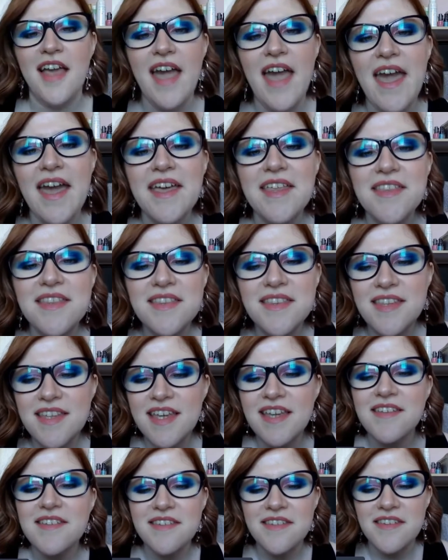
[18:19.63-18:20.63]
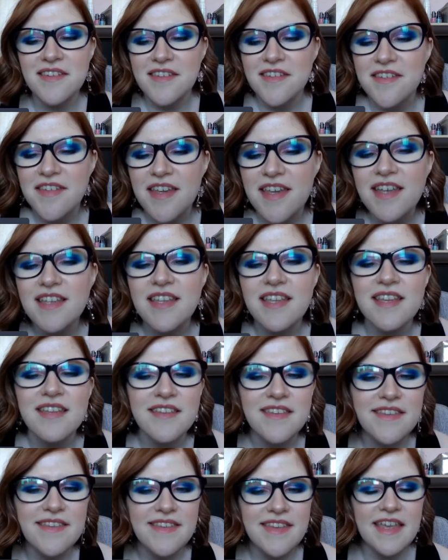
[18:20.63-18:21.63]
And this shit
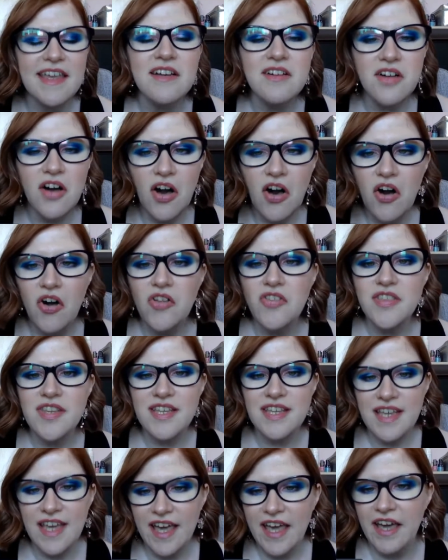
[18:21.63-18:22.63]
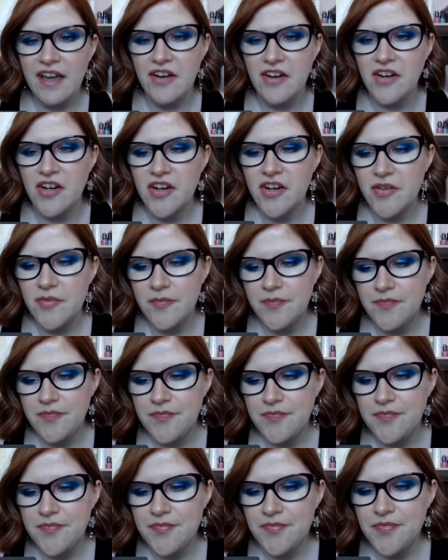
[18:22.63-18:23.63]
is still on the air.
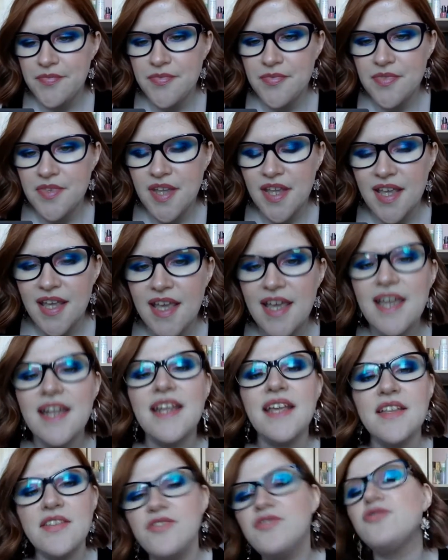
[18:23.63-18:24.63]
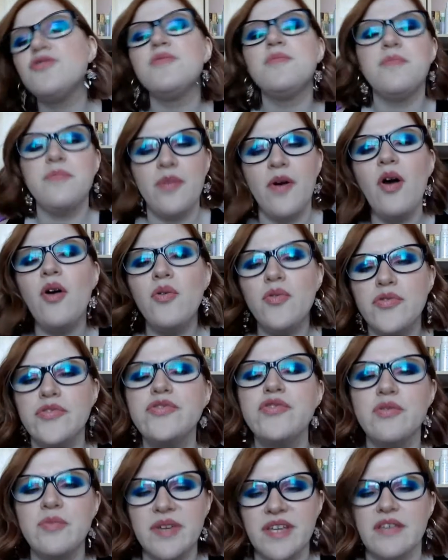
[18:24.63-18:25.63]
And it's
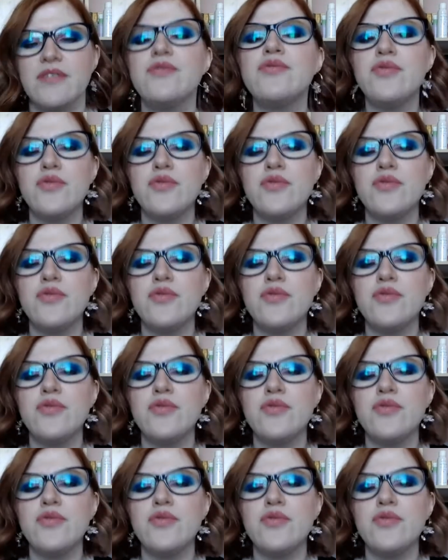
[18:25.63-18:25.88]
supposed to be